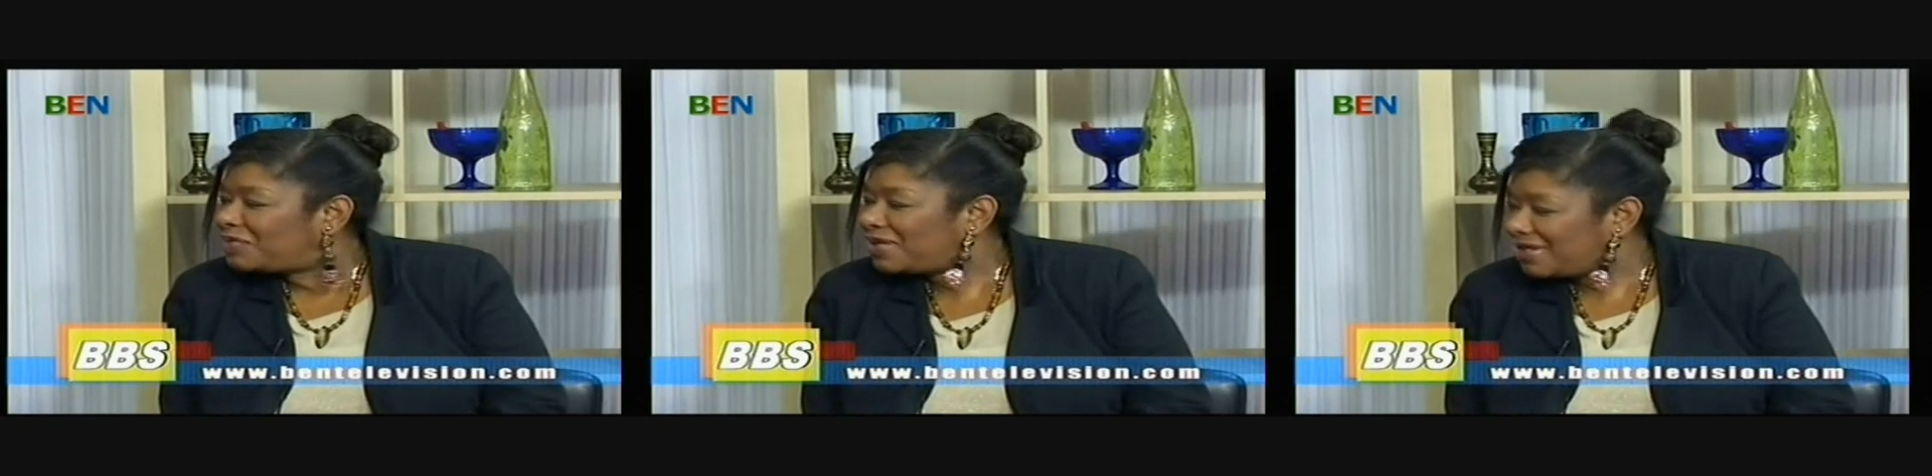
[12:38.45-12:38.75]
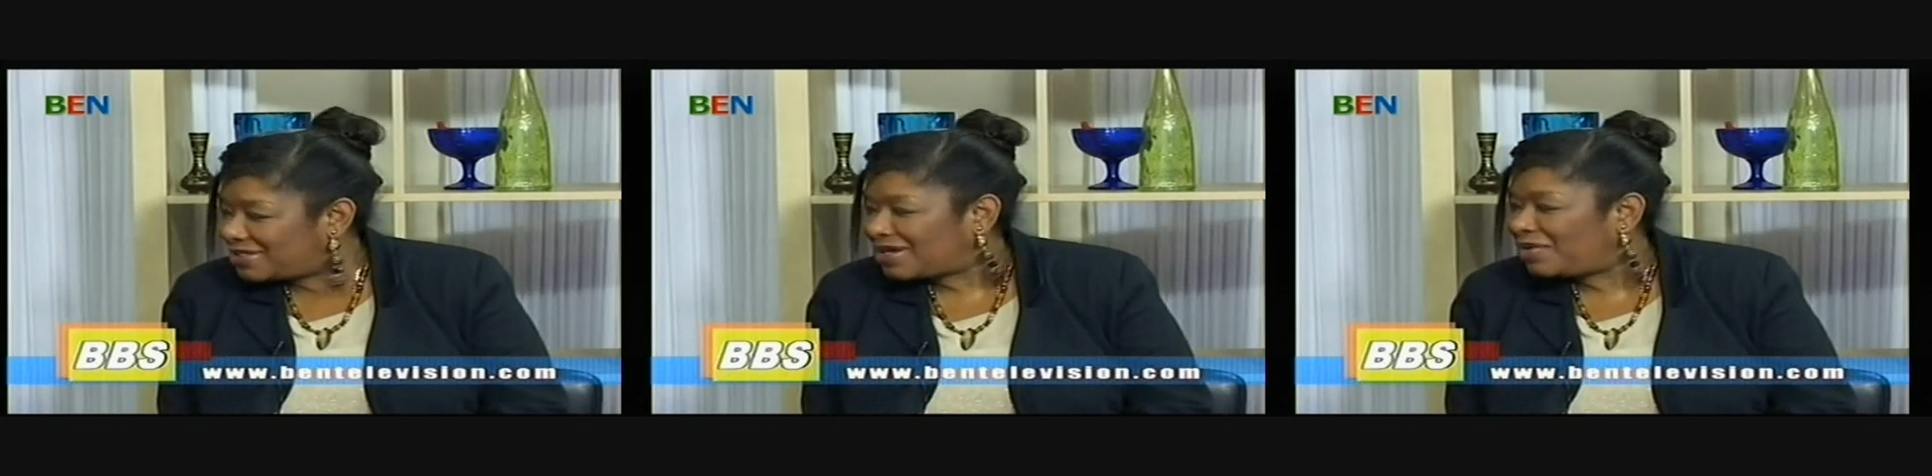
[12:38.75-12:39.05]

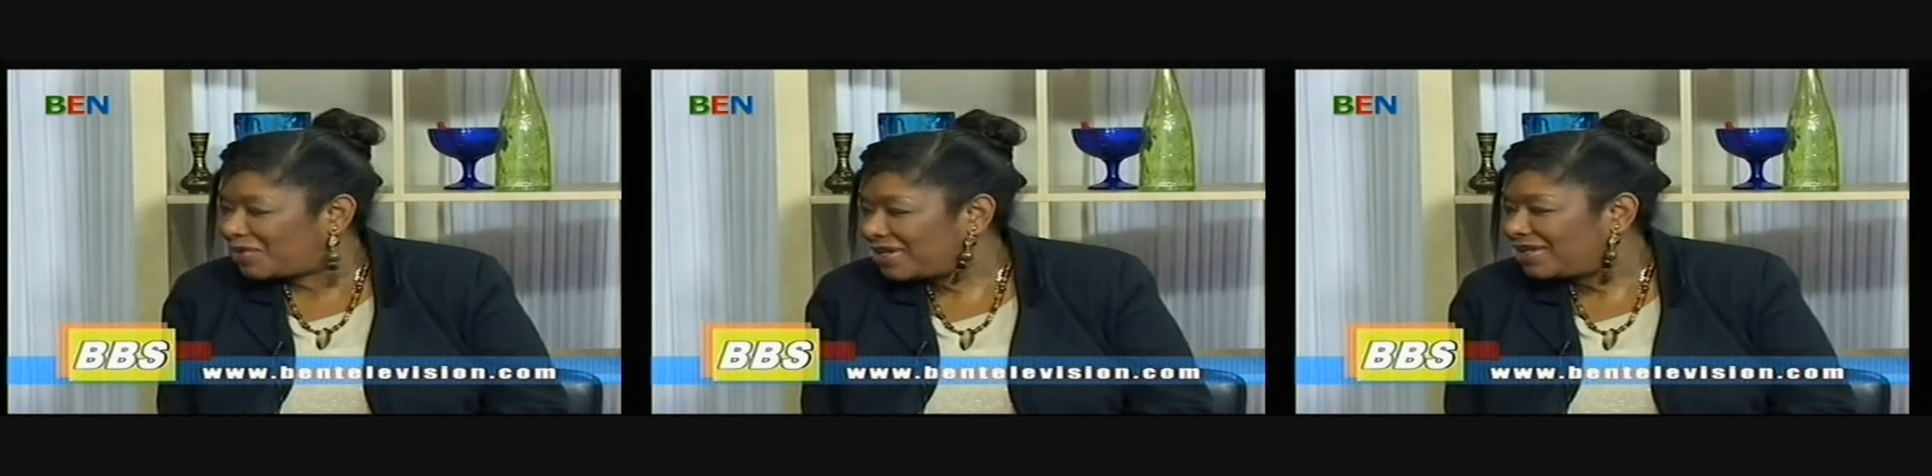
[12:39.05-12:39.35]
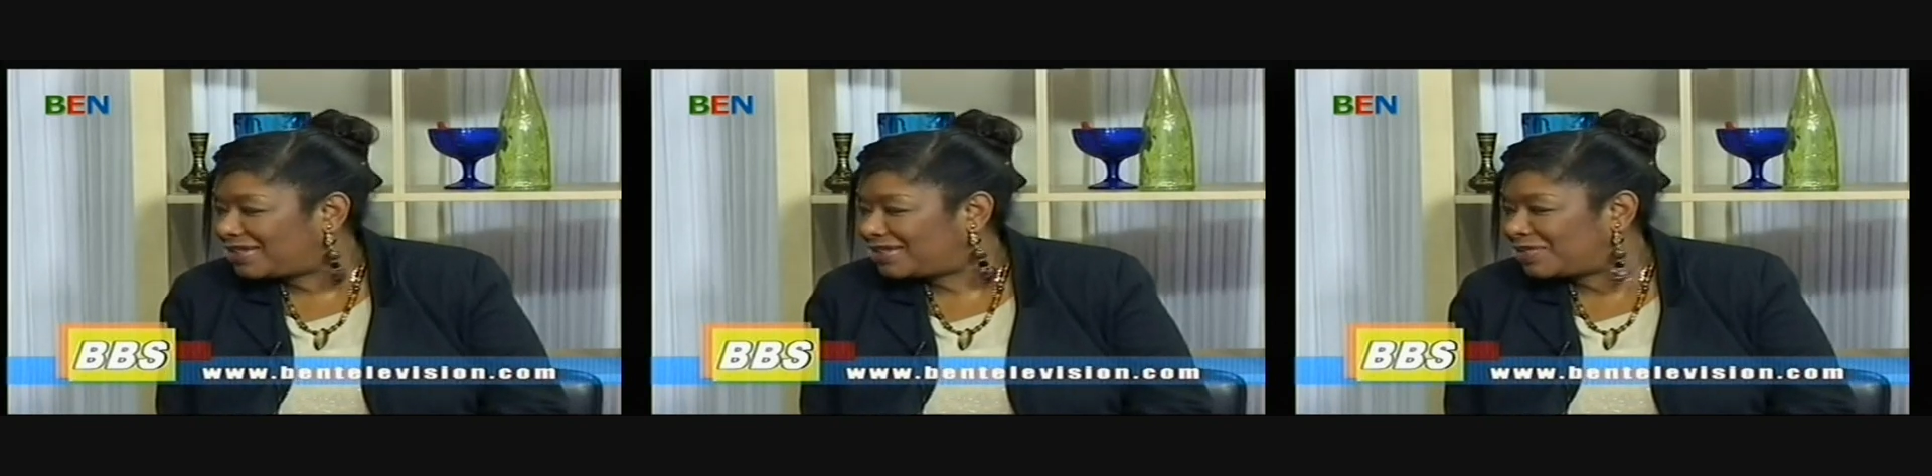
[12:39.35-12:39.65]
ladies are looking
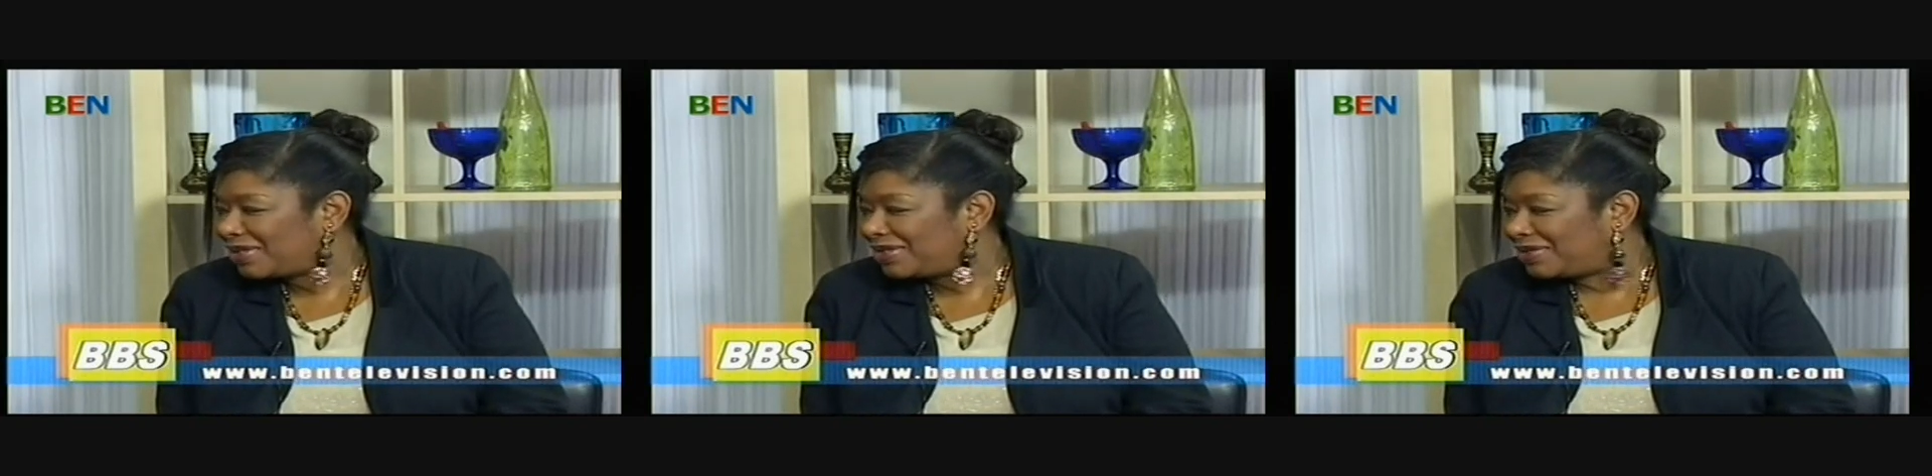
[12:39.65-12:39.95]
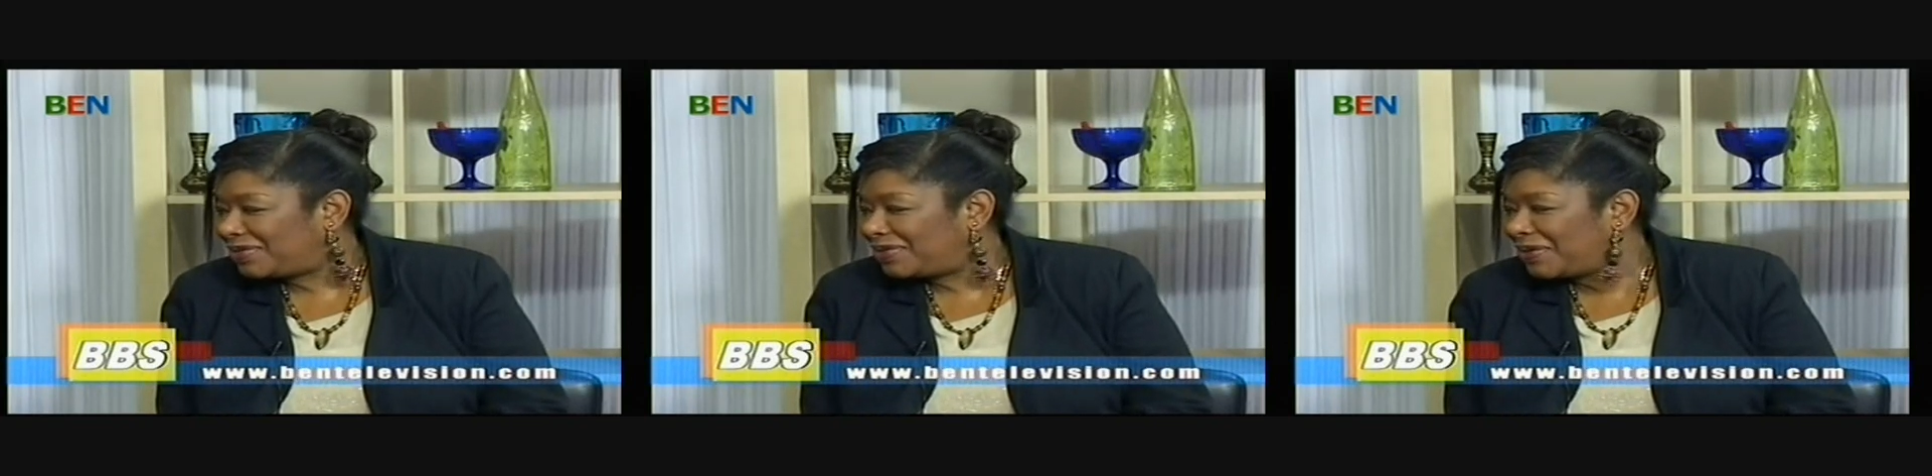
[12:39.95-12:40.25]
at as well, you
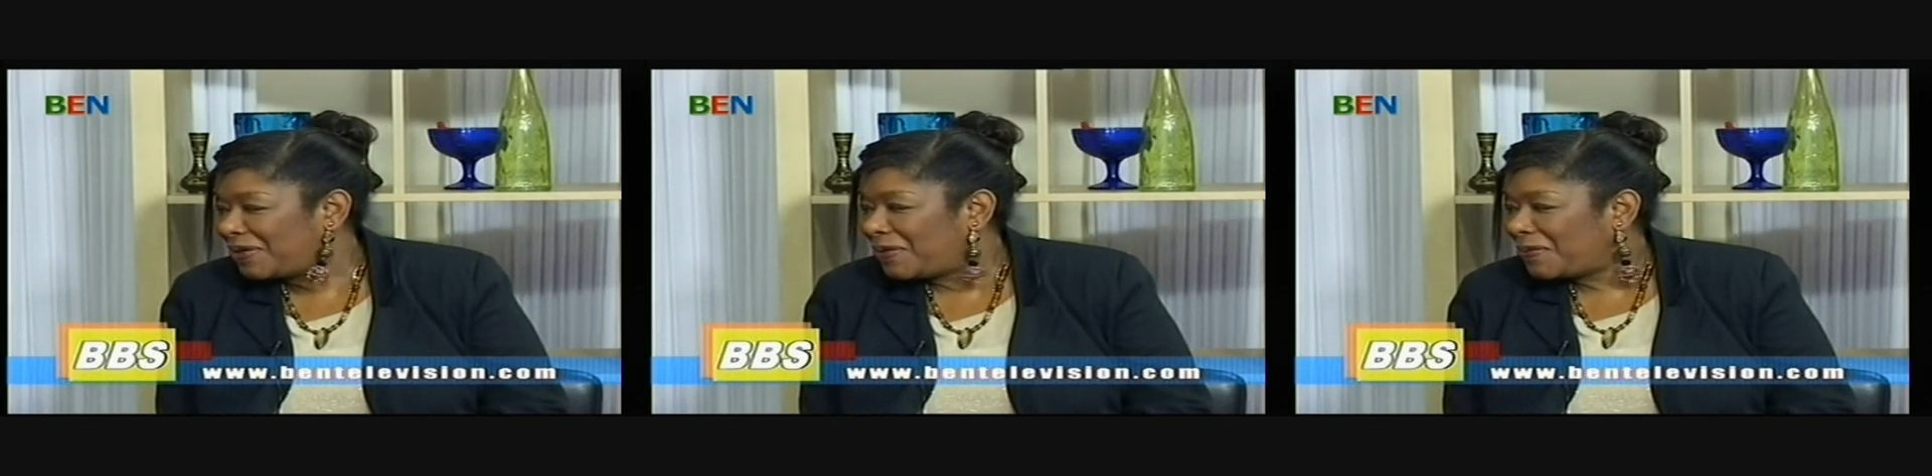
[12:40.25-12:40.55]
know. Well,